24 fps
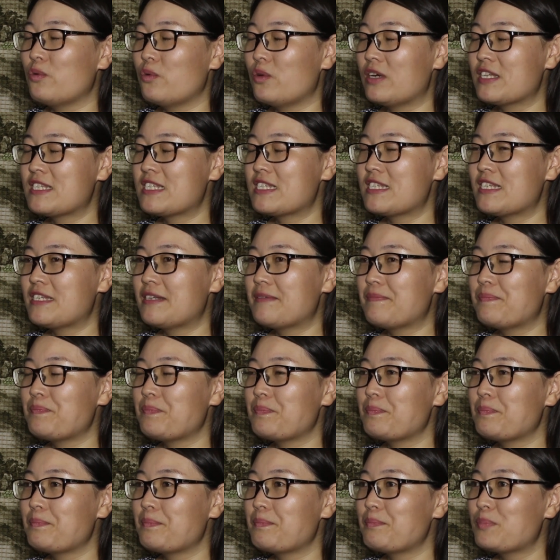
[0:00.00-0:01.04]
was
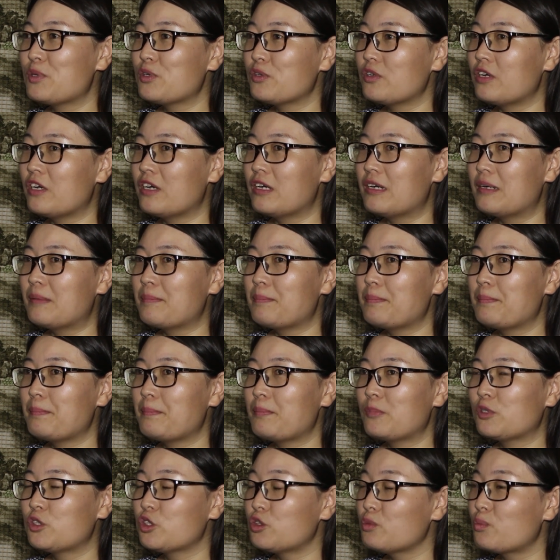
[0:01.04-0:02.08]

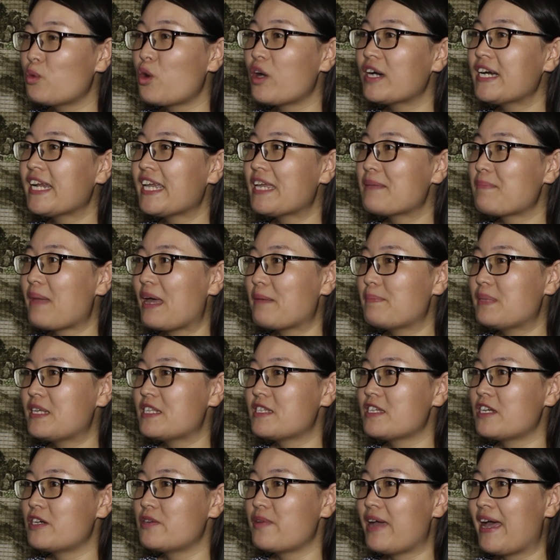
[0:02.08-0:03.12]
Good Morning by
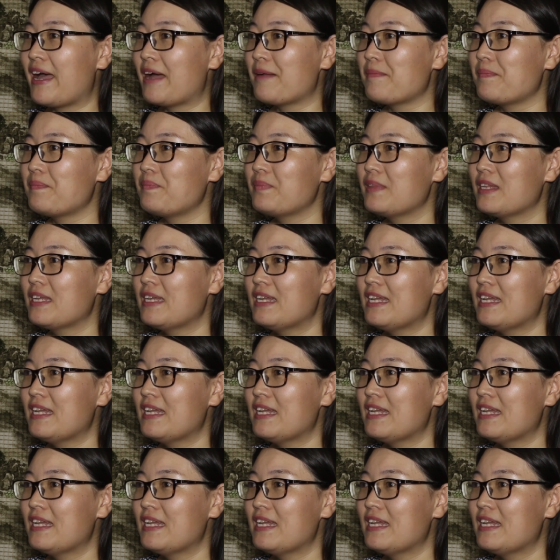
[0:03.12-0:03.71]
Peter Ram.